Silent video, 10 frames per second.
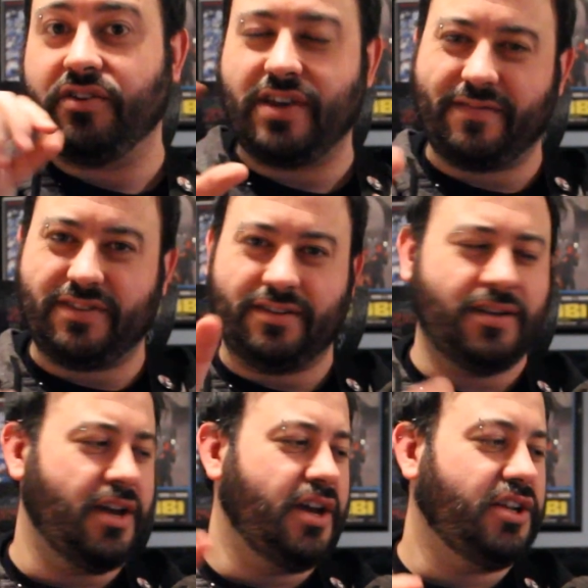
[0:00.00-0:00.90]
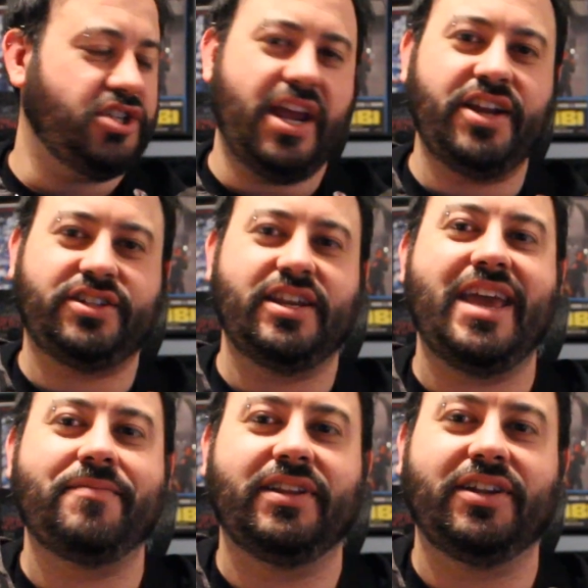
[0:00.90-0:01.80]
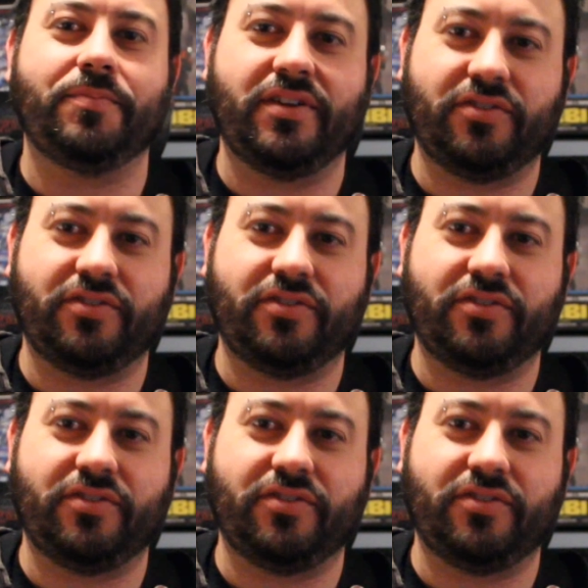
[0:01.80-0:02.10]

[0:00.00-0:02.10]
You have to change the name a little bit,